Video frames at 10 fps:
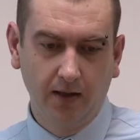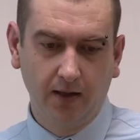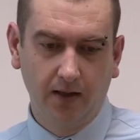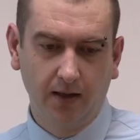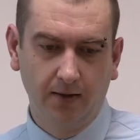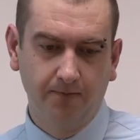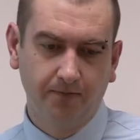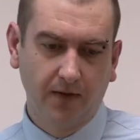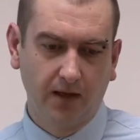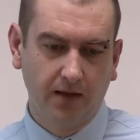the
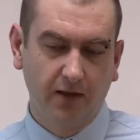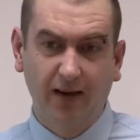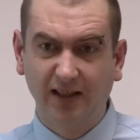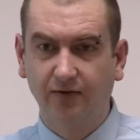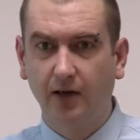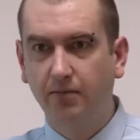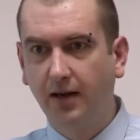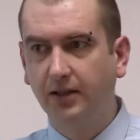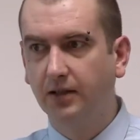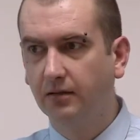effects of
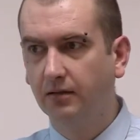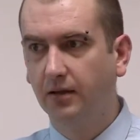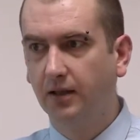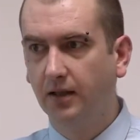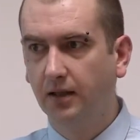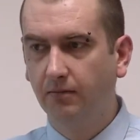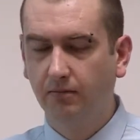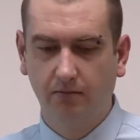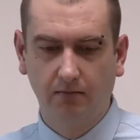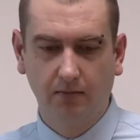vibration
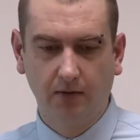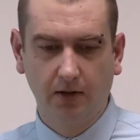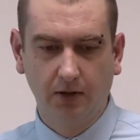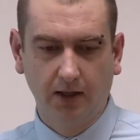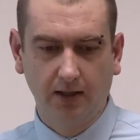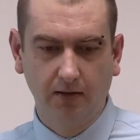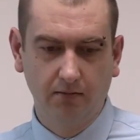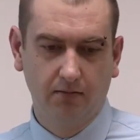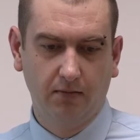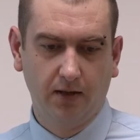on a tractor,
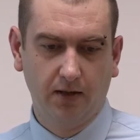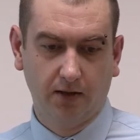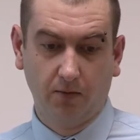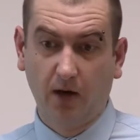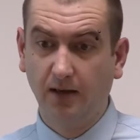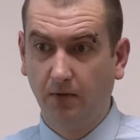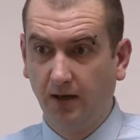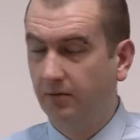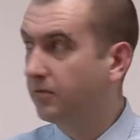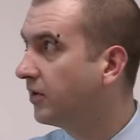so why
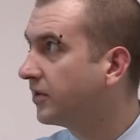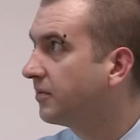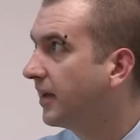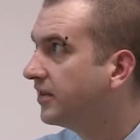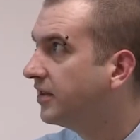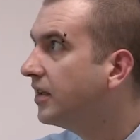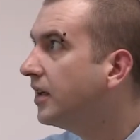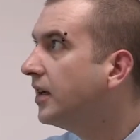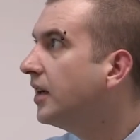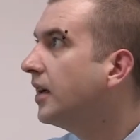you would want suspension,
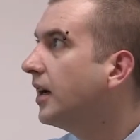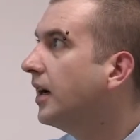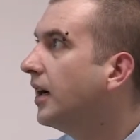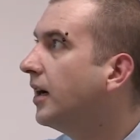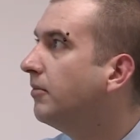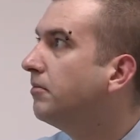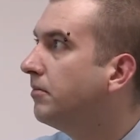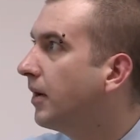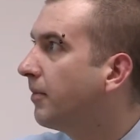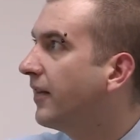bit
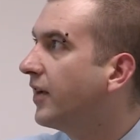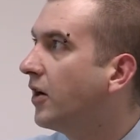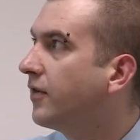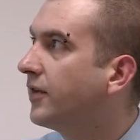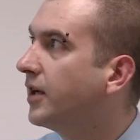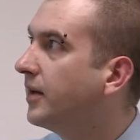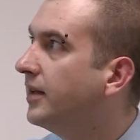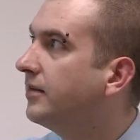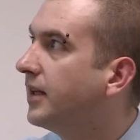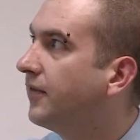of an overview
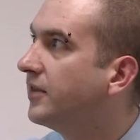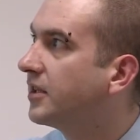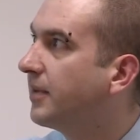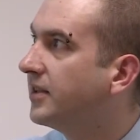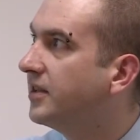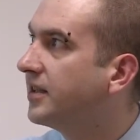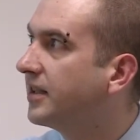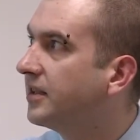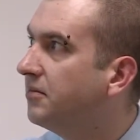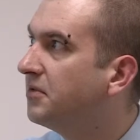in different suspension
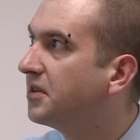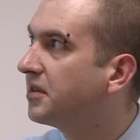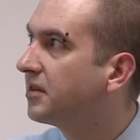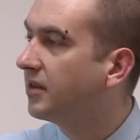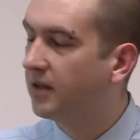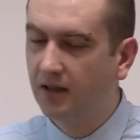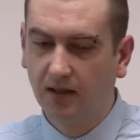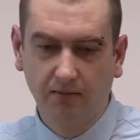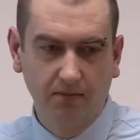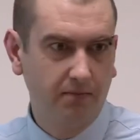systems,
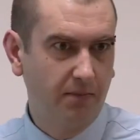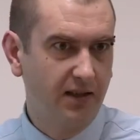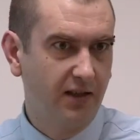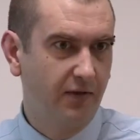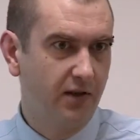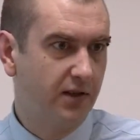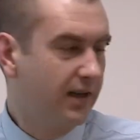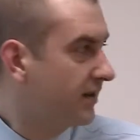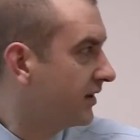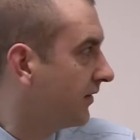basic
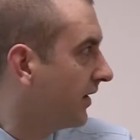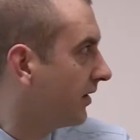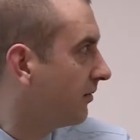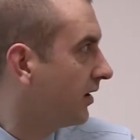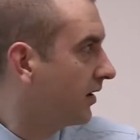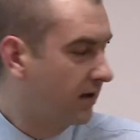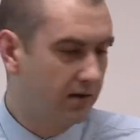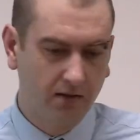functionality of how they work,